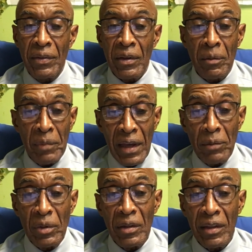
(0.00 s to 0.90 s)
The
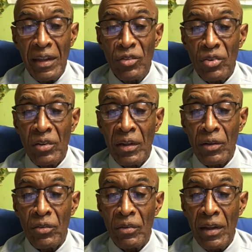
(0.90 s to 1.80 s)
commandment against
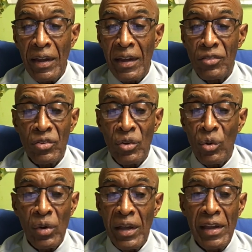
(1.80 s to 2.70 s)
adultery has
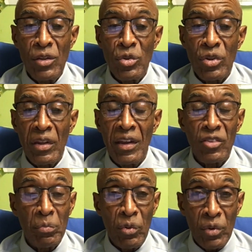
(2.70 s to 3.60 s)
no age
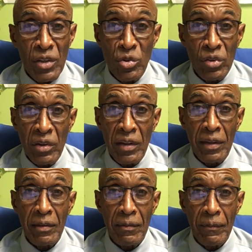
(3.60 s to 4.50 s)
expiration
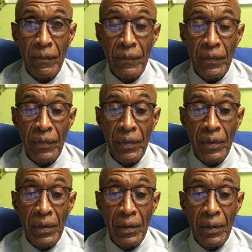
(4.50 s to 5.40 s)
date."
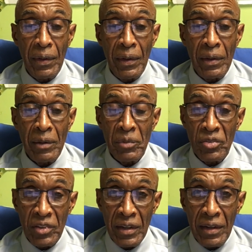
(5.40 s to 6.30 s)
Let
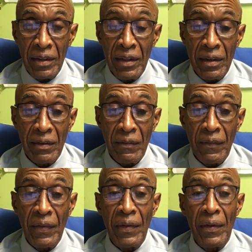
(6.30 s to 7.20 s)
me say that again.
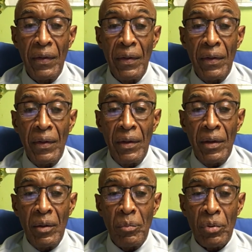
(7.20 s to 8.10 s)

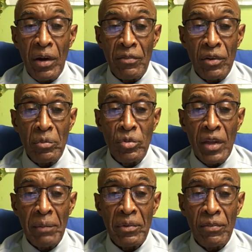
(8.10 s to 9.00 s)
Proverbs
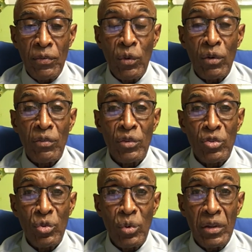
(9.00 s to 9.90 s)
chapter 4,
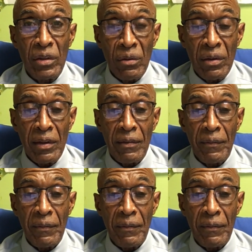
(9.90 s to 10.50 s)
verse 23.